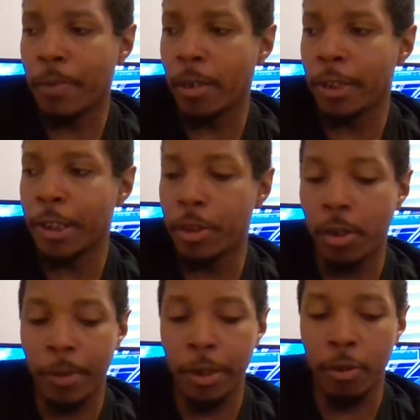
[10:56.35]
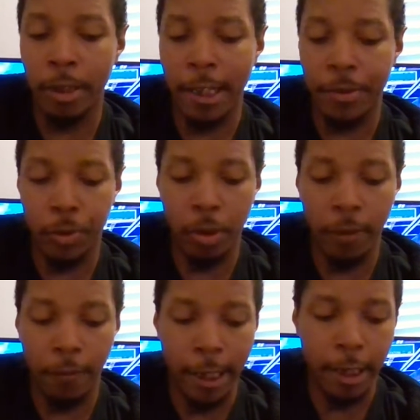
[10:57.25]
Apparently, she's going to be doing like some
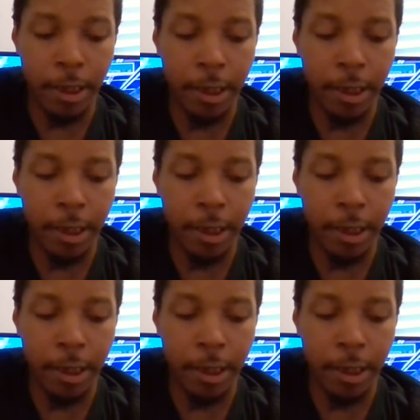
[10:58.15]
sort of like